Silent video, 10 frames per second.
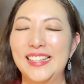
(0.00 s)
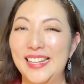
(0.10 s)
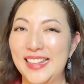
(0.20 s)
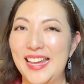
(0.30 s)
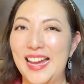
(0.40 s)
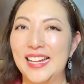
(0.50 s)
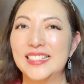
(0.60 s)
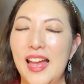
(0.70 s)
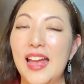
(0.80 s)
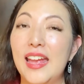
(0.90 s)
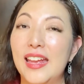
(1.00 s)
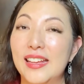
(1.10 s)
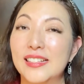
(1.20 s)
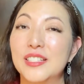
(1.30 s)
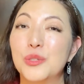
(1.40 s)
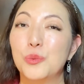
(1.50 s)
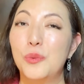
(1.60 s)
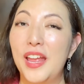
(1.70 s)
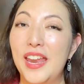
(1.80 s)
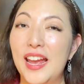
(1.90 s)
like that. And
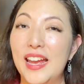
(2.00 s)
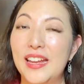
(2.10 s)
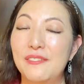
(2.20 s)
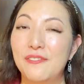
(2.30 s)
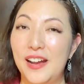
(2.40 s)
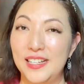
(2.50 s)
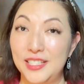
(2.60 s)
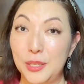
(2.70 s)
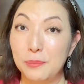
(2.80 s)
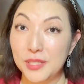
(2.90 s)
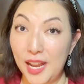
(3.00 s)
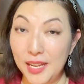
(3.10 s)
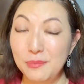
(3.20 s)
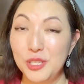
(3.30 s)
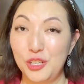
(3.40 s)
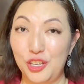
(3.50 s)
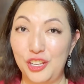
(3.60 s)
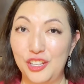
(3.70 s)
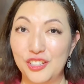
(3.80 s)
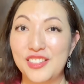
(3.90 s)
when I find some time to
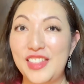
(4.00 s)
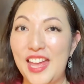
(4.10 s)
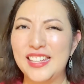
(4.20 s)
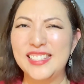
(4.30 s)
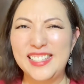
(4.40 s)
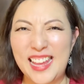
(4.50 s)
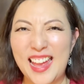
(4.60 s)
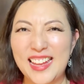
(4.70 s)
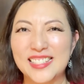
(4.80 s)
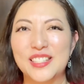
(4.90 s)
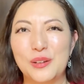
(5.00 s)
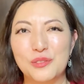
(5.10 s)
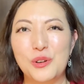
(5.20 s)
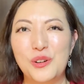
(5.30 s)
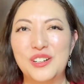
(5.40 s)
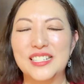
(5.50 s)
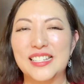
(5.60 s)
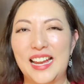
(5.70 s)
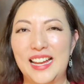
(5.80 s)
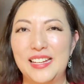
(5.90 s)
cook, then yes, of course,
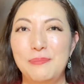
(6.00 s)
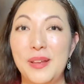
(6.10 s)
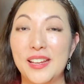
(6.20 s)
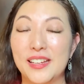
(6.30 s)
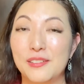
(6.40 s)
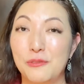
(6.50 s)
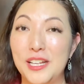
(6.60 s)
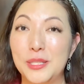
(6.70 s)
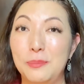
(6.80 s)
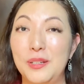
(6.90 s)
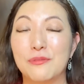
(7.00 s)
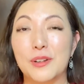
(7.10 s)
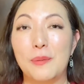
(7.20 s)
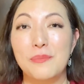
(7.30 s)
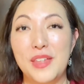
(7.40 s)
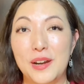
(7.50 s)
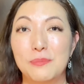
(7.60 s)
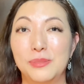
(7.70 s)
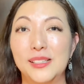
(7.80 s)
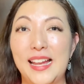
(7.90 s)
I pick a recipe from their
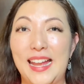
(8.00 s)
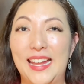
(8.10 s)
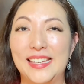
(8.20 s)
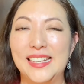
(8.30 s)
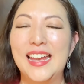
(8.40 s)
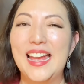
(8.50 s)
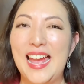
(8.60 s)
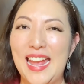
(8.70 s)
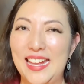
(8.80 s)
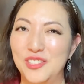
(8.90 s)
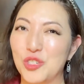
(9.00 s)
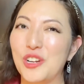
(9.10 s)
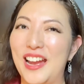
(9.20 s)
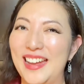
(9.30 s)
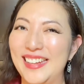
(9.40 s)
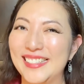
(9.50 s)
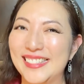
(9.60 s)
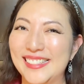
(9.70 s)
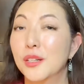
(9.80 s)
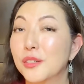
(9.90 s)
plan and try it.
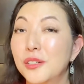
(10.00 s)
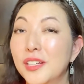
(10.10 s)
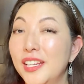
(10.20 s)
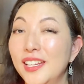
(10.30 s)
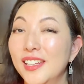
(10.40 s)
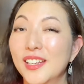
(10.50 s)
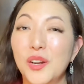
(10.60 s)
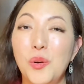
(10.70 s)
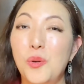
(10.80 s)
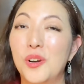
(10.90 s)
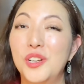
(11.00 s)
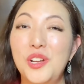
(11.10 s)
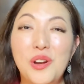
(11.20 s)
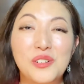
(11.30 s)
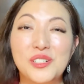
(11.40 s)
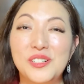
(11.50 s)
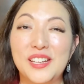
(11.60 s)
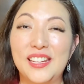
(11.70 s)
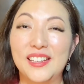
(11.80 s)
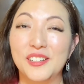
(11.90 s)
Cooking or no
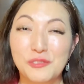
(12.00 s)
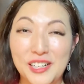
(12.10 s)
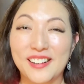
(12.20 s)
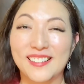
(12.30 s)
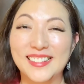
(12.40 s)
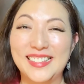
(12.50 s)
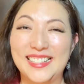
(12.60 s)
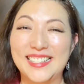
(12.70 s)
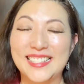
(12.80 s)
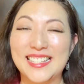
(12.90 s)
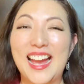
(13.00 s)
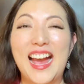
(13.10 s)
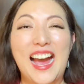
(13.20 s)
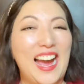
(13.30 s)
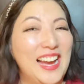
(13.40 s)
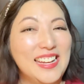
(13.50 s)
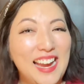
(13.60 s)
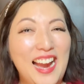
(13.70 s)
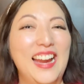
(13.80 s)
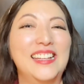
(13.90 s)
cooking, regardless, I
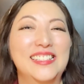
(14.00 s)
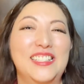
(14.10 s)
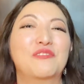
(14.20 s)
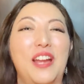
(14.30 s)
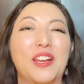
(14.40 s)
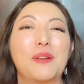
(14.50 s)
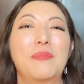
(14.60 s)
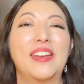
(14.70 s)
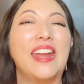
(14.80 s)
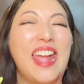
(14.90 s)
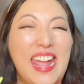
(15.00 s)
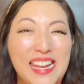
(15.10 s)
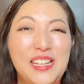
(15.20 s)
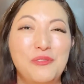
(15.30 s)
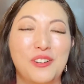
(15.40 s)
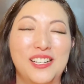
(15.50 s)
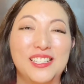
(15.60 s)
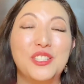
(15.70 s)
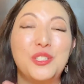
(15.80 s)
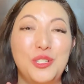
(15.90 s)
highly recommend
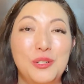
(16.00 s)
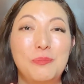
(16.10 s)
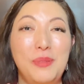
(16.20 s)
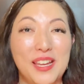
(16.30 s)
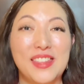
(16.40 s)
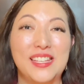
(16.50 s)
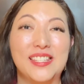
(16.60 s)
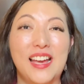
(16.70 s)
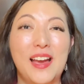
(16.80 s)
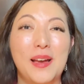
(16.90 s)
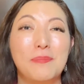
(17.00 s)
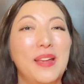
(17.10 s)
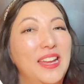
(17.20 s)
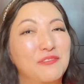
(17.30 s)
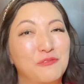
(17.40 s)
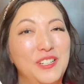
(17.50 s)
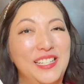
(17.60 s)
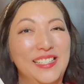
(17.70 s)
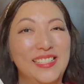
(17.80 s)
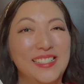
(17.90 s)
anyone to pick this up and
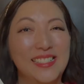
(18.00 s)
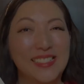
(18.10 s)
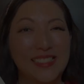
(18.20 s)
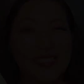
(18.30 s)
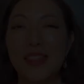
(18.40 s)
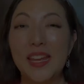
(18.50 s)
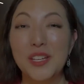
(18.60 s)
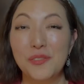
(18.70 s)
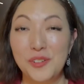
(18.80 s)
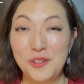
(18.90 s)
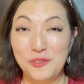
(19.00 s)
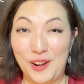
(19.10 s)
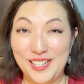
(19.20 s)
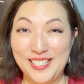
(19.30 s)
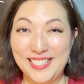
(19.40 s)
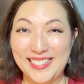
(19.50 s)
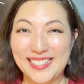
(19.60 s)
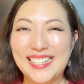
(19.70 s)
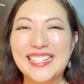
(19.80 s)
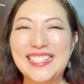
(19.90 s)
read. Thank you for watching.
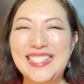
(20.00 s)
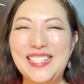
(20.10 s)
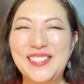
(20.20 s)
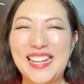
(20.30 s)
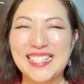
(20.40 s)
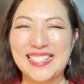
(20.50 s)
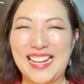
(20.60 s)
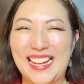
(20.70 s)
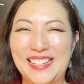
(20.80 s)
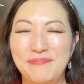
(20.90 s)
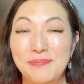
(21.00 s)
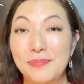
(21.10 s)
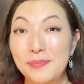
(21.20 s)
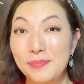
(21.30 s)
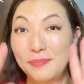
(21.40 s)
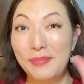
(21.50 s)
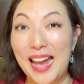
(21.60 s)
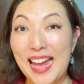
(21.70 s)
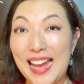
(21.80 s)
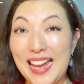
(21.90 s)
See you next time.
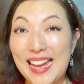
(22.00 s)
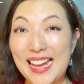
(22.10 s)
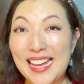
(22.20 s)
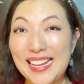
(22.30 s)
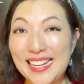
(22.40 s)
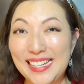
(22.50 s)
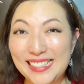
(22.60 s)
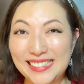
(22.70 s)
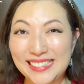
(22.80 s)
Bye!